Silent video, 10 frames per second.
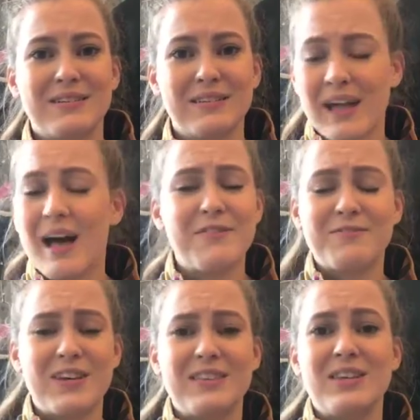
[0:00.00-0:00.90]
live
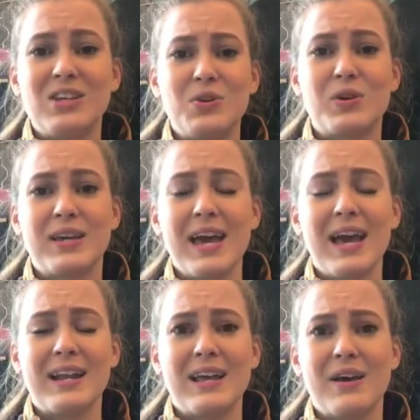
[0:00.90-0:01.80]
feed that you could
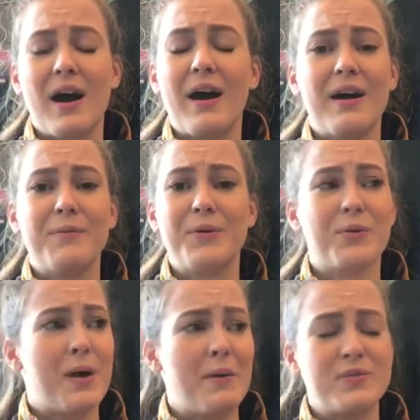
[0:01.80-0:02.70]
get uh, with
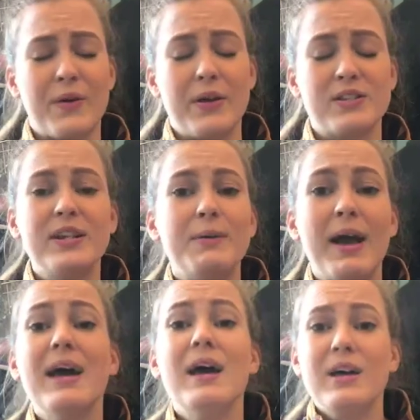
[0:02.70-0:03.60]
the way I was feeling. So
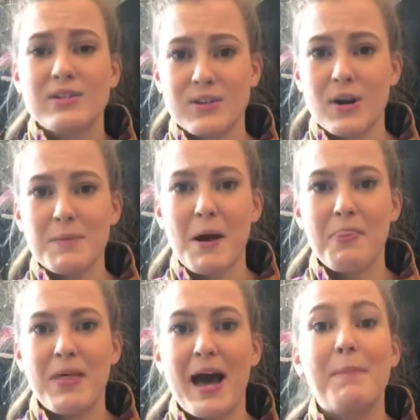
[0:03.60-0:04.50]
anyway, sorry
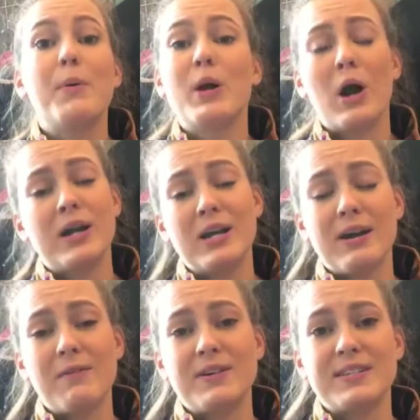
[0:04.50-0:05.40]
about that, but we are here
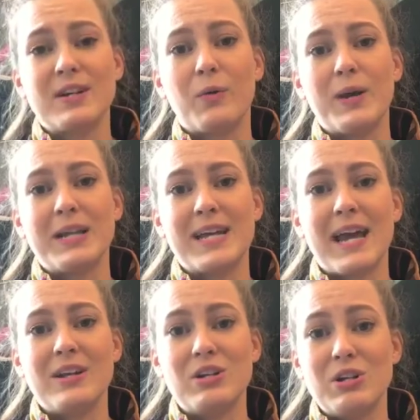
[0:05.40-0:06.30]
every single
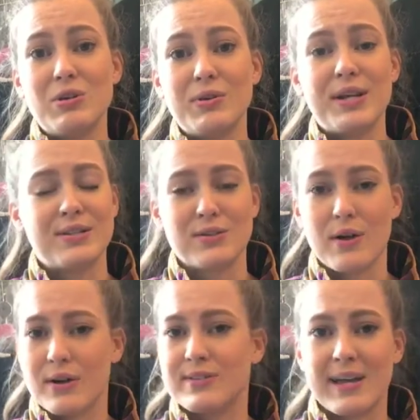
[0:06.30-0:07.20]
weekday at noon as
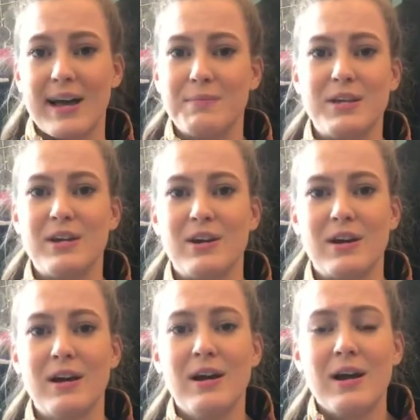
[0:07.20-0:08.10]
long as I'm
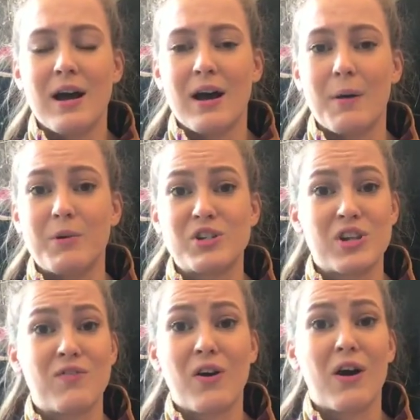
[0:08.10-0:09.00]
here, um, which
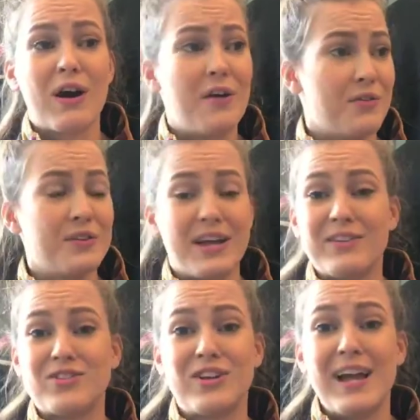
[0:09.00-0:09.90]
so far, other than
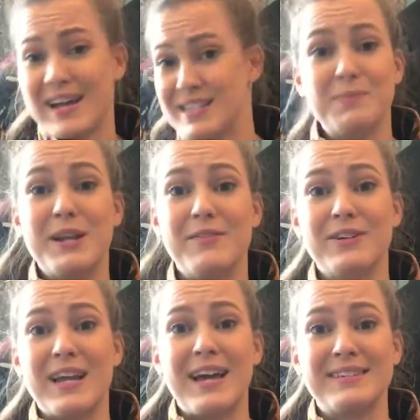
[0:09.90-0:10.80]
yesterday, has been
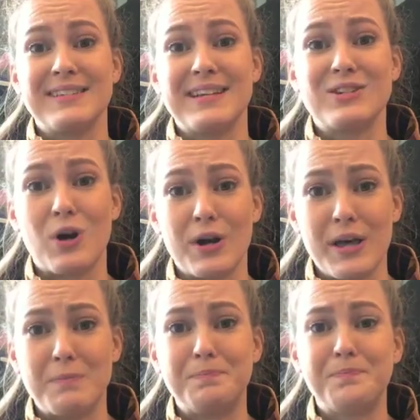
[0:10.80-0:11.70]
every day since I
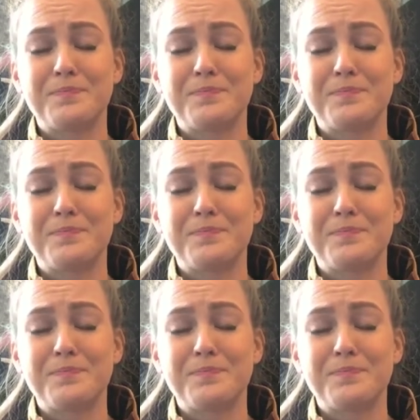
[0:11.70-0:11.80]
started.